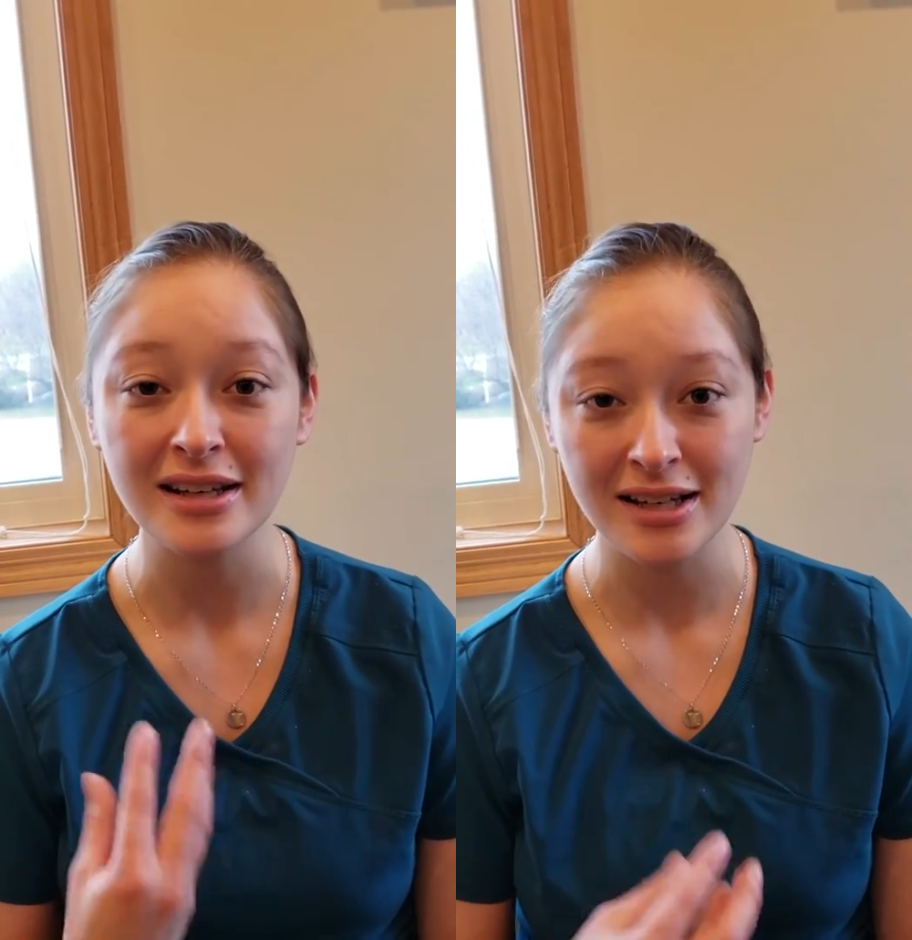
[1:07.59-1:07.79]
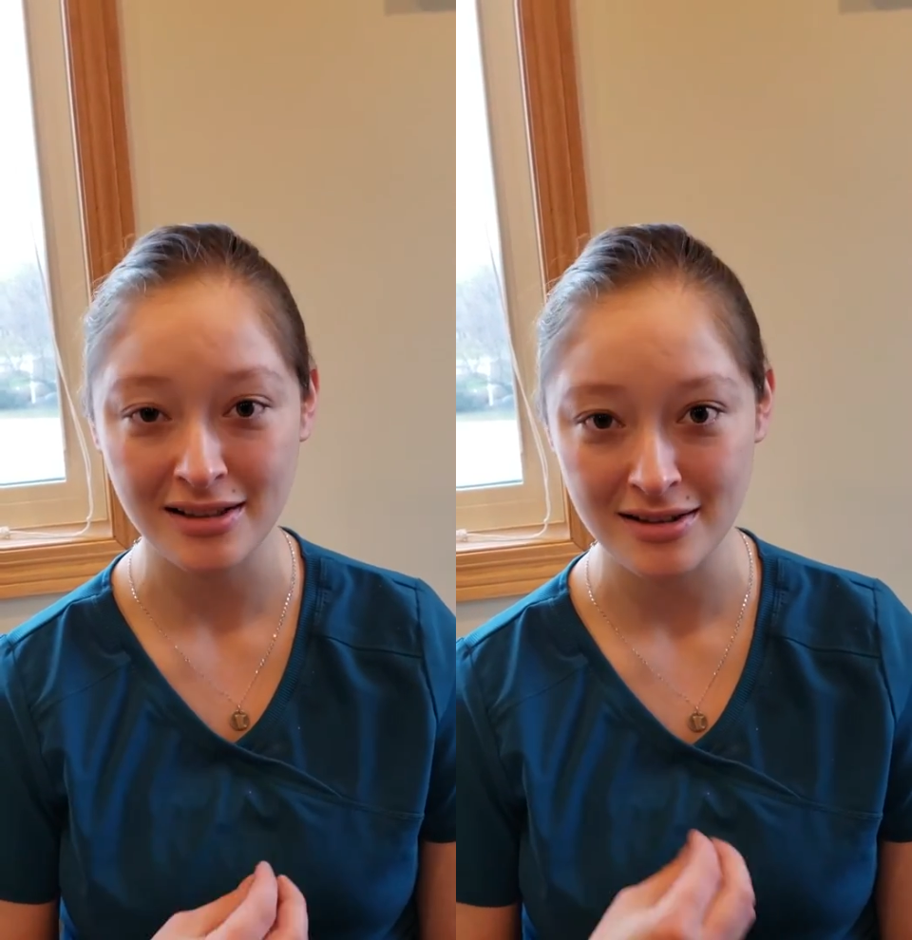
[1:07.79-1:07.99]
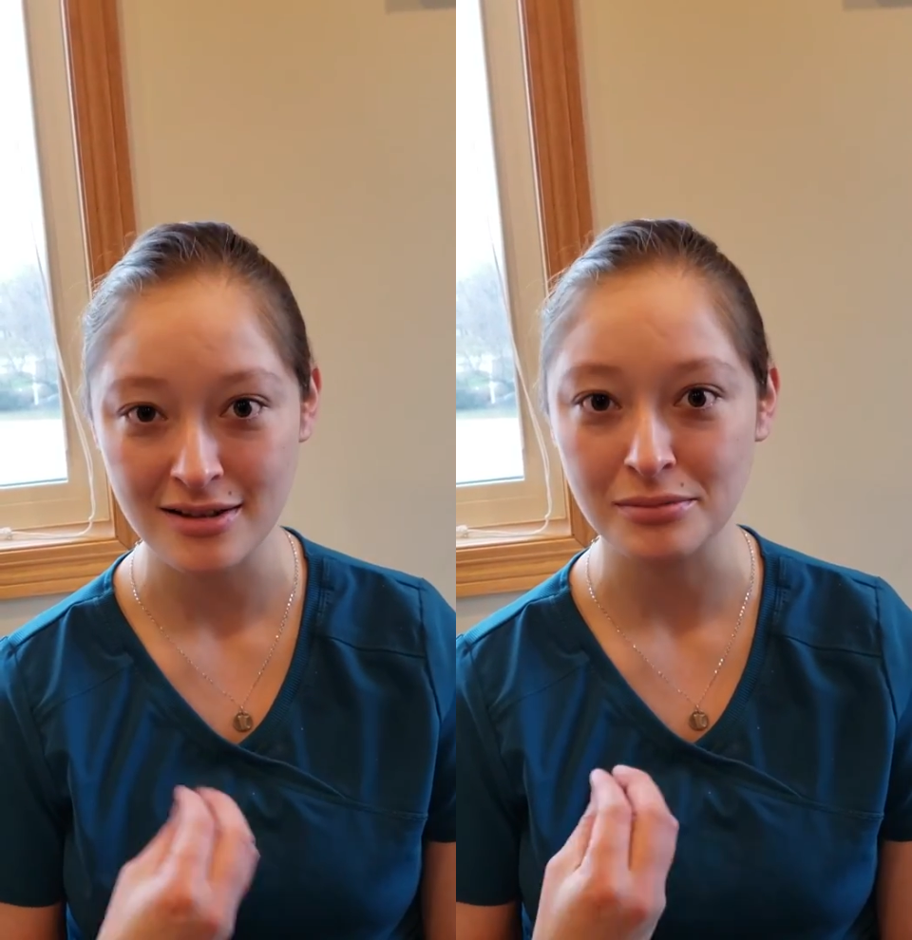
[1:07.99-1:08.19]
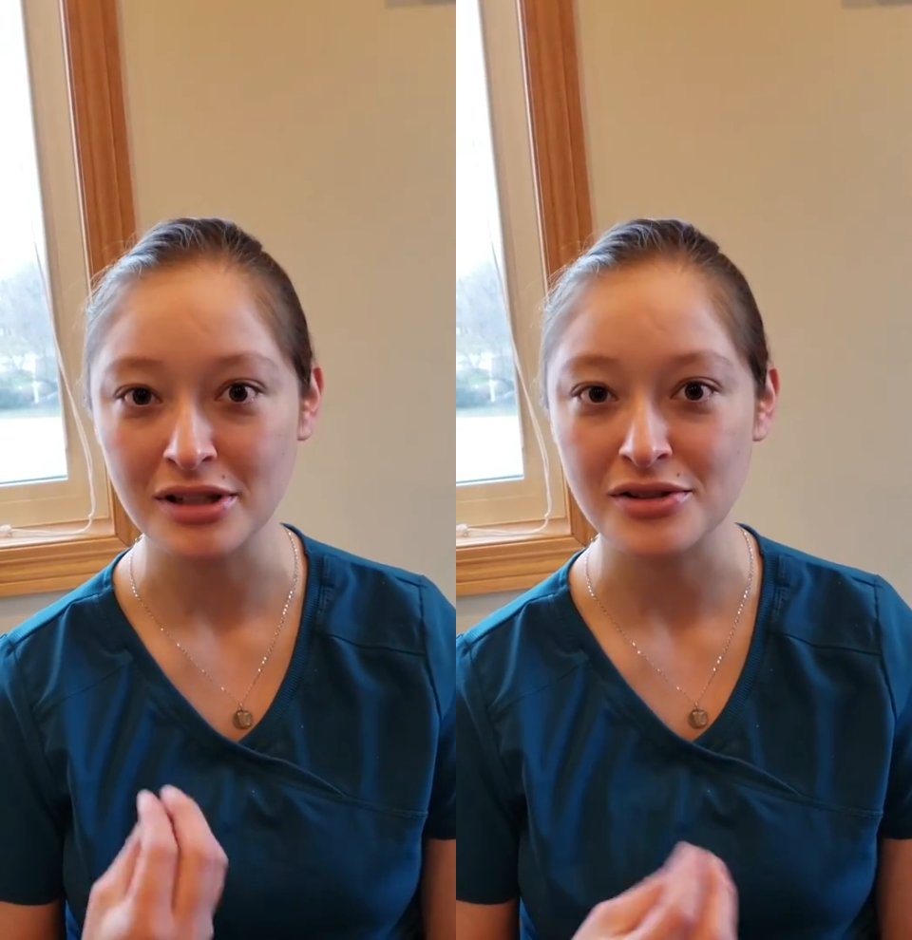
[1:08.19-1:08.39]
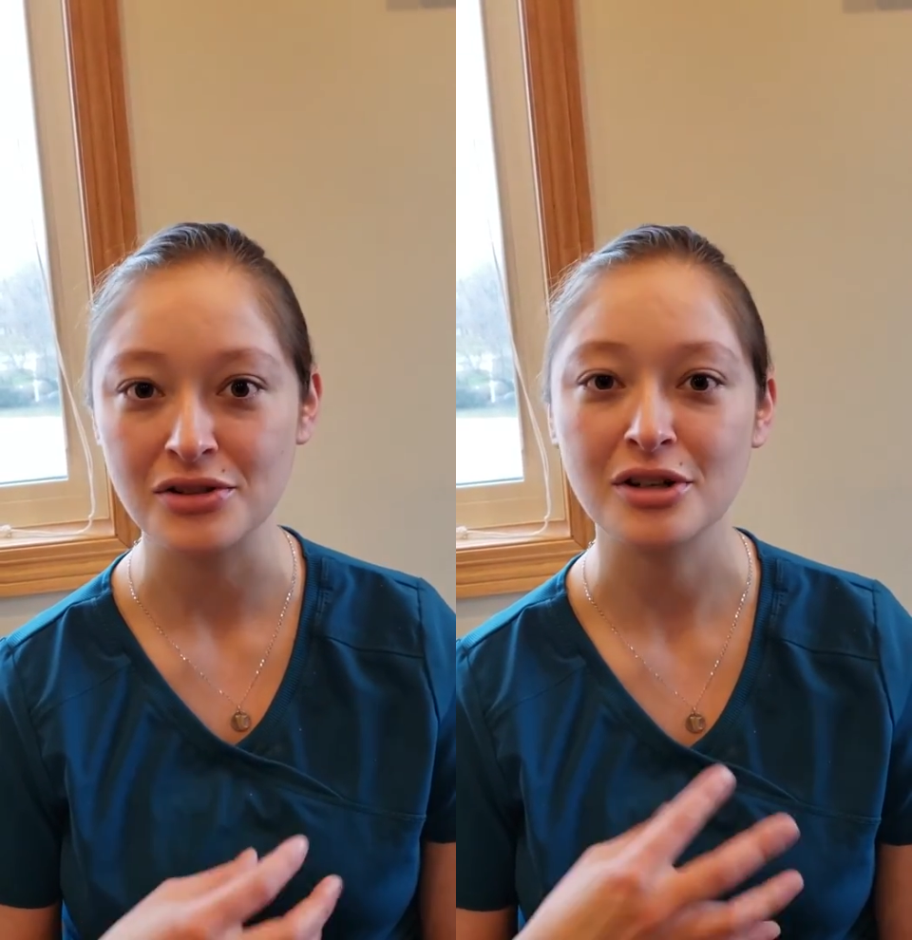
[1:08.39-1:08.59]
in the
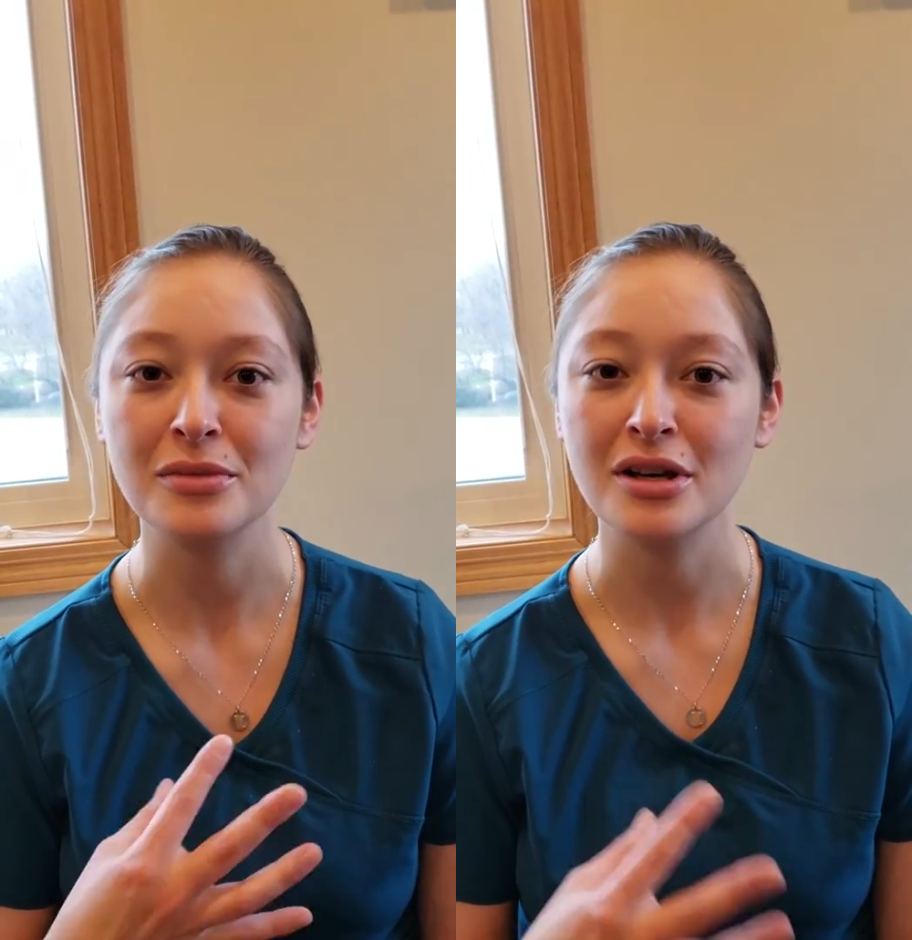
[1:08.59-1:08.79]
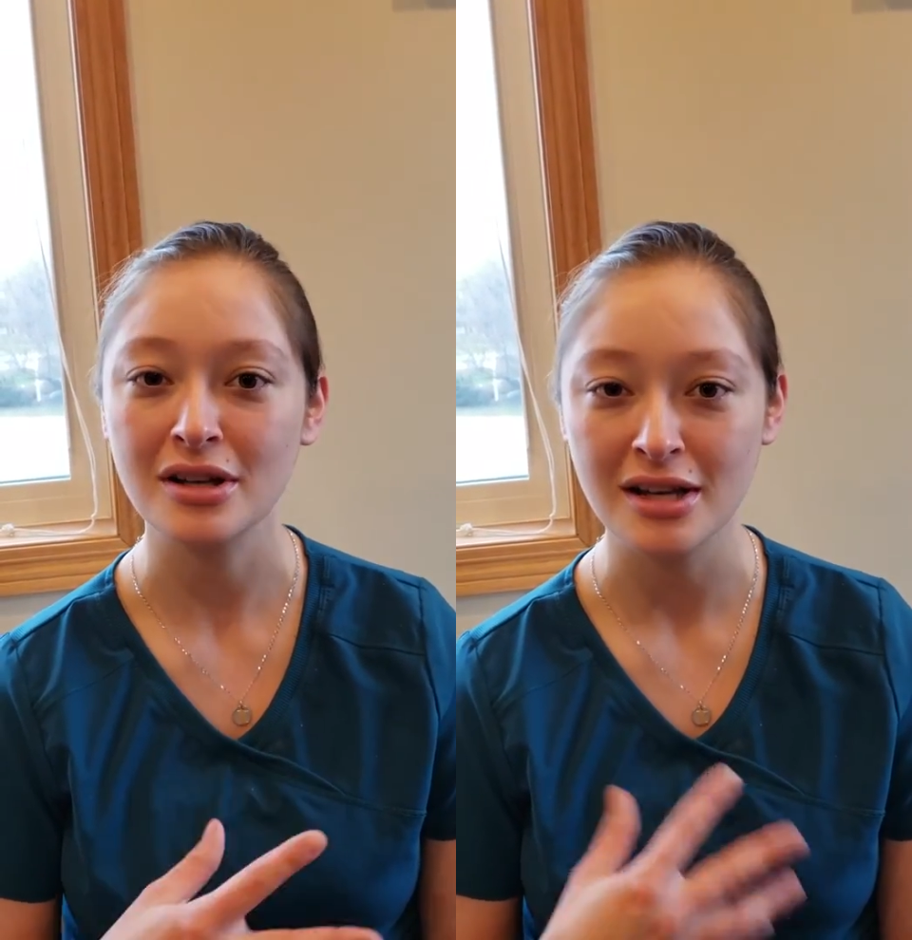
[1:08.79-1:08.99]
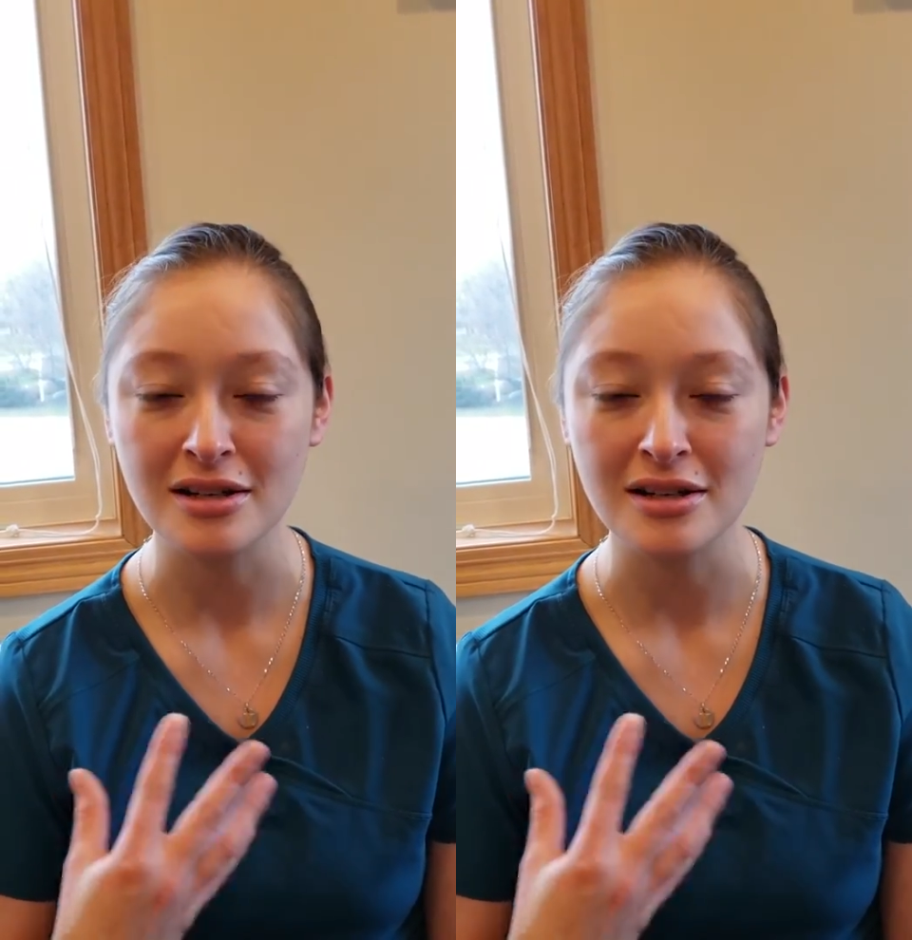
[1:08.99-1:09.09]
bloodstream and in